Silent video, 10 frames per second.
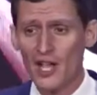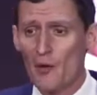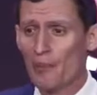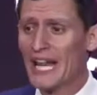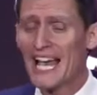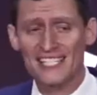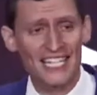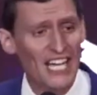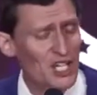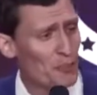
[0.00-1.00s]
But as an
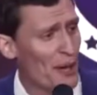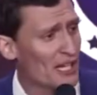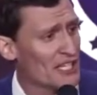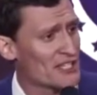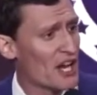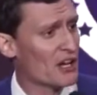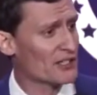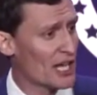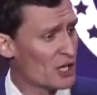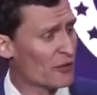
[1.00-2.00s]
independent
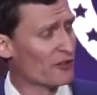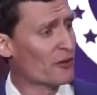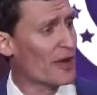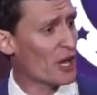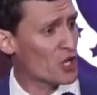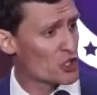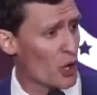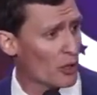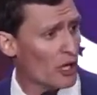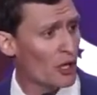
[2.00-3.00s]
senator from
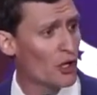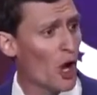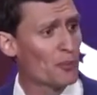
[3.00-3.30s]
Arizona, nope,